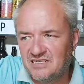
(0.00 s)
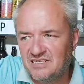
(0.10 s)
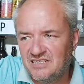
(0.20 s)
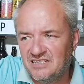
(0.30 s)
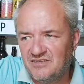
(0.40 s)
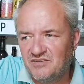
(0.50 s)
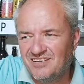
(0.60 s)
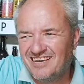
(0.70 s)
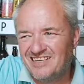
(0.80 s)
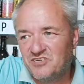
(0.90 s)
you know, you're
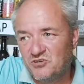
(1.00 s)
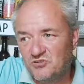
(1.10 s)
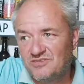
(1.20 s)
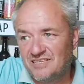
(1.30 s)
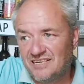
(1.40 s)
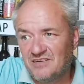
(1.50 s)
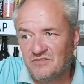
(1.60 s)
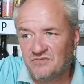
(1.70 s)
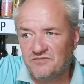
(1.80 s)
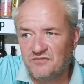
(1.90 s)
getting a good deal
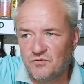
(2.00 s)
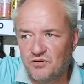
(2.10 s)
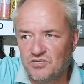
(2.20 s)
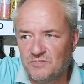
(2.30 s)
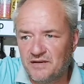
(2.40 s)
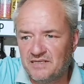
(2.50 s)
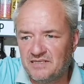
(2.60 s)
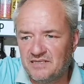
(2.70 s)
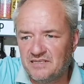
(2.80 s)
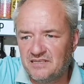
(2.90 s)
for what you're
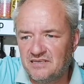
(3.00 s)
spending.